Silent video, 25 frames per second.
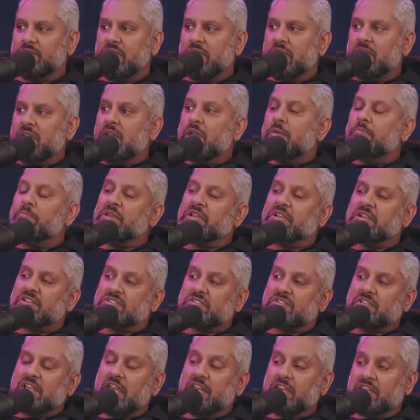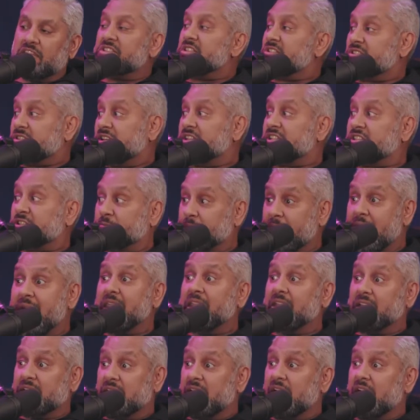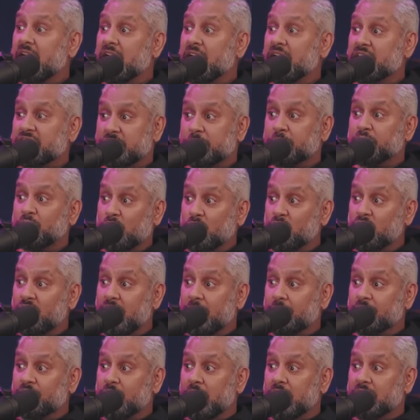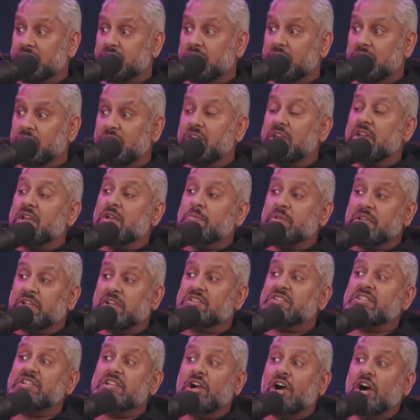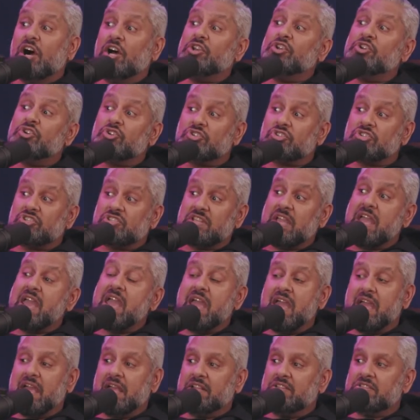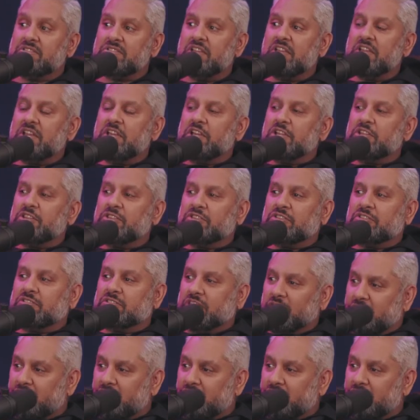Oh, wow. Because, and this is a Hispanic guy as the program director, because he understands the